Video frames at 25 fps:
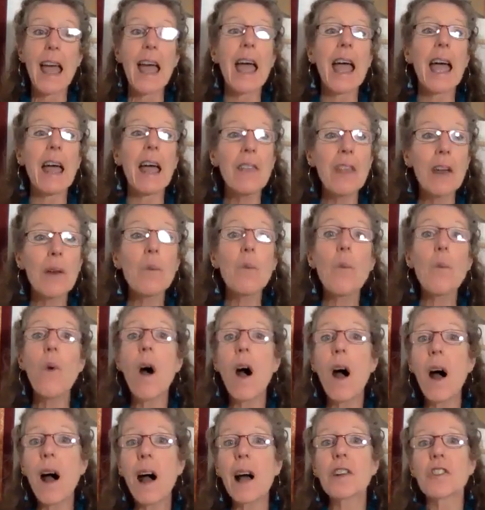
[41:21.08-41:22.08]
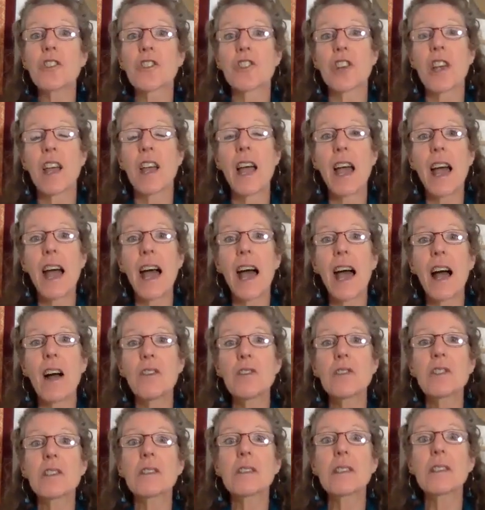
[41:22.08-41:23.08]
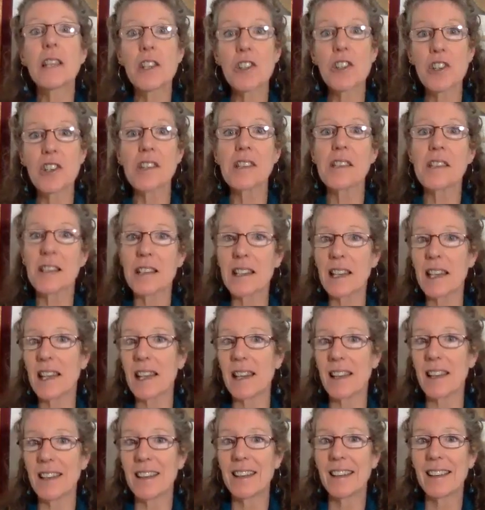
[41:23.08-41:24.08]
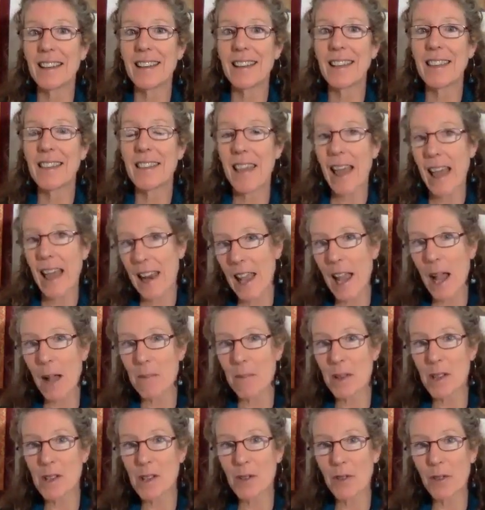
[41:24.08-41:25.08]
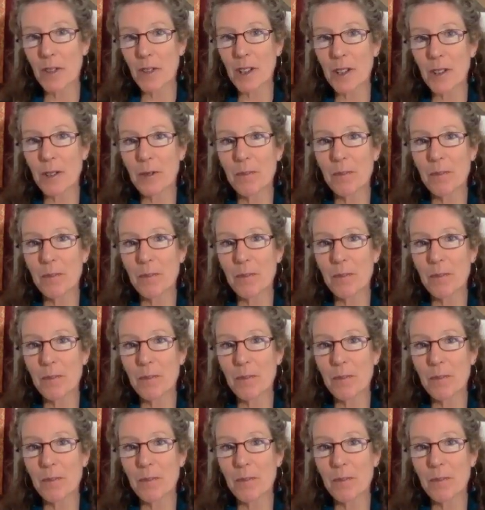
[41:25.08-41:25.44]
And then watch how deliciously that happens for you.